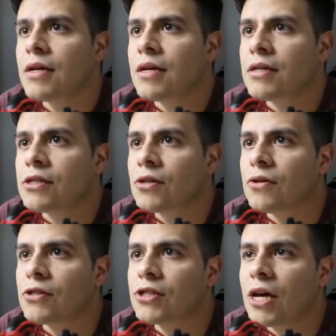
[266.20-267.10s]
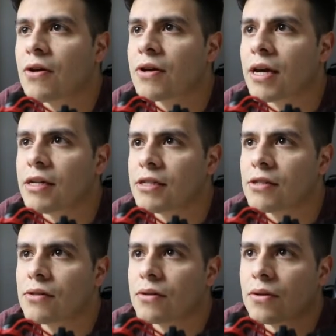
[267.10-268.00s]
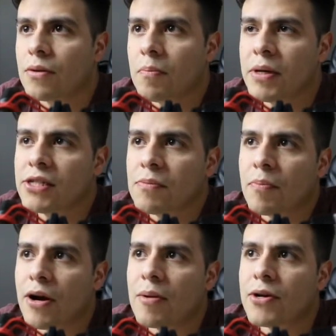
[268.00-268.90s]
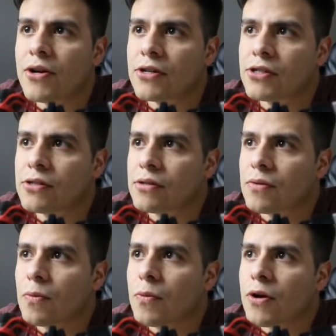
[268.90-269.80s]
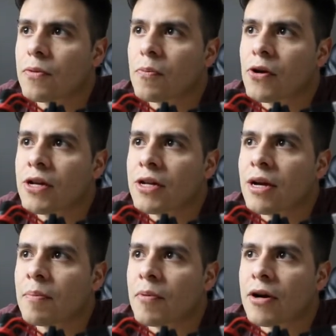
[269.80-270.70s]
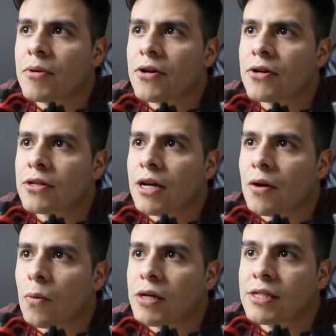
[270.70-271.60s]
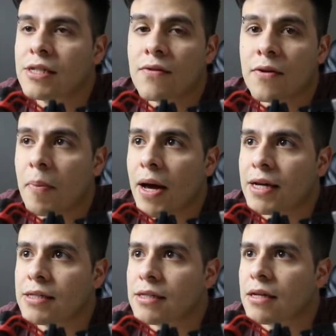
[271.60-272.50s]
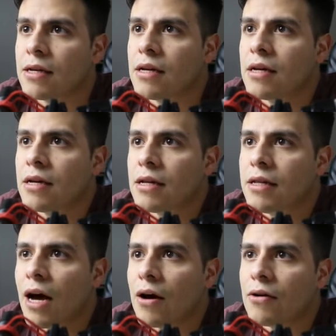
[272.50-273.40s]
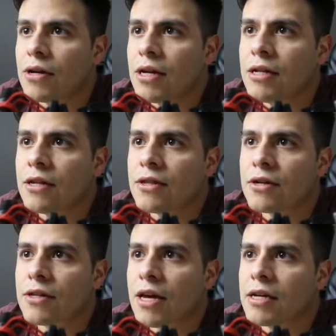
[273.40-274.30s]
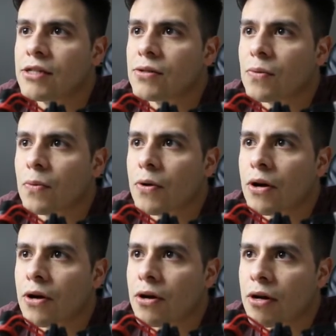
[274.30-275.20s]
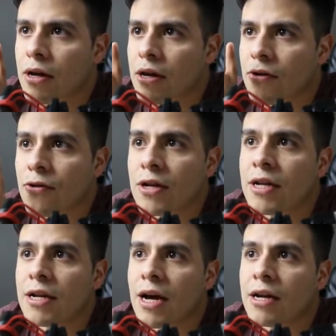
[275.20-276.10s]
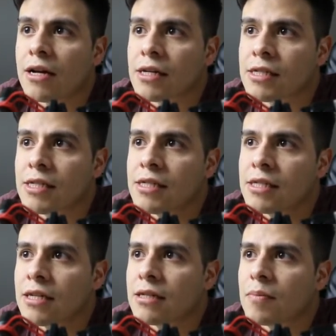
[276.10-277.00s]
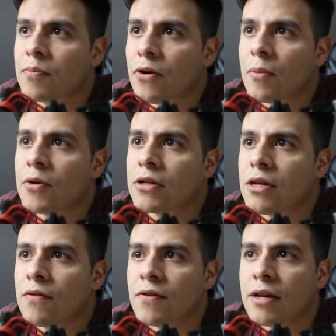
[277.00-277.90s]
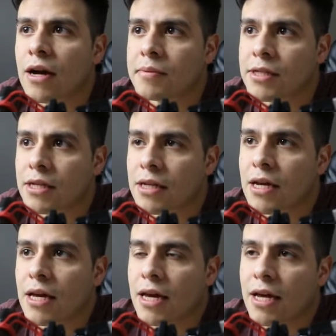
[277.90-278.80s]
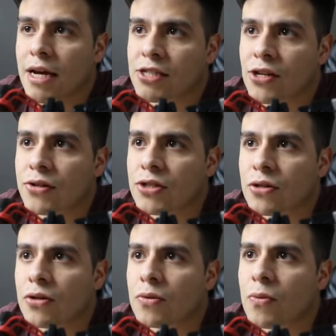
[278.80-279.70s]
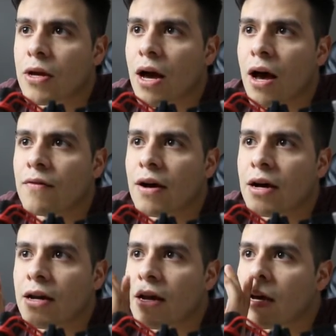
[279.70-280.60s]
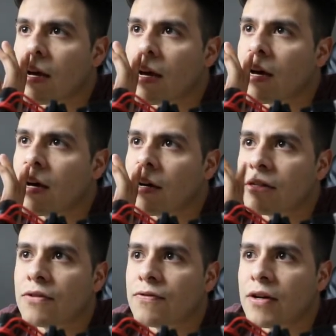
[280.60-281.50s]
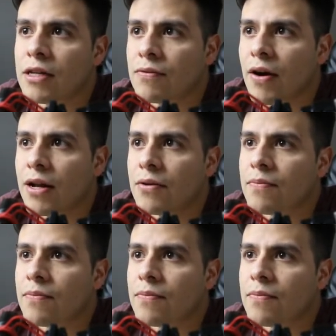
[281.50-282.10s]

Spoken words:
So second case, missing parameters. We are printing a parameter that was never passed. Now, in the third case, we are reading an unexistent property of an object. And as a result, we have an undefined value.